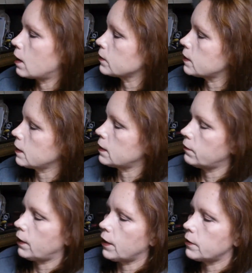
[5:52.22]
6
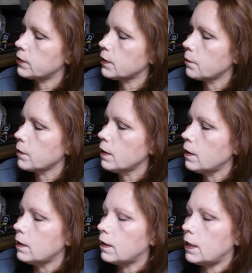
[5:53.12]
of those.
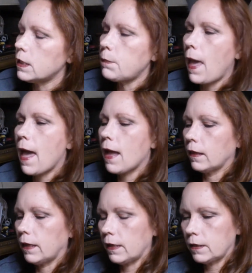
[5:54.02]
This
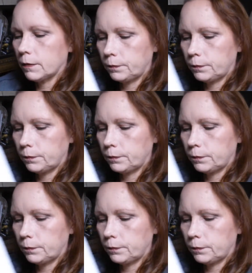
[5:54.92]
palette